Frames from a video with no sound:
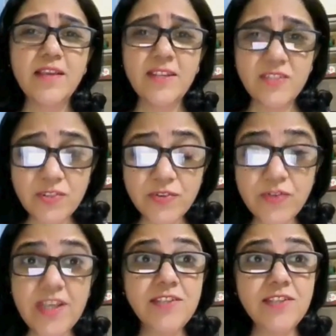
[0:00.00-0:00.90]

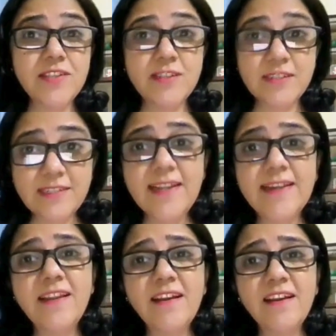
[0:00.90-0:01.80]
Stress,
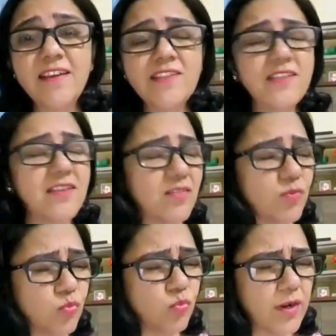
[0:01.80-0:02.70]
deadlines,
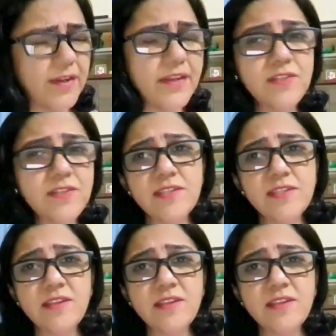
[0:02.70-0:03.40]
worries,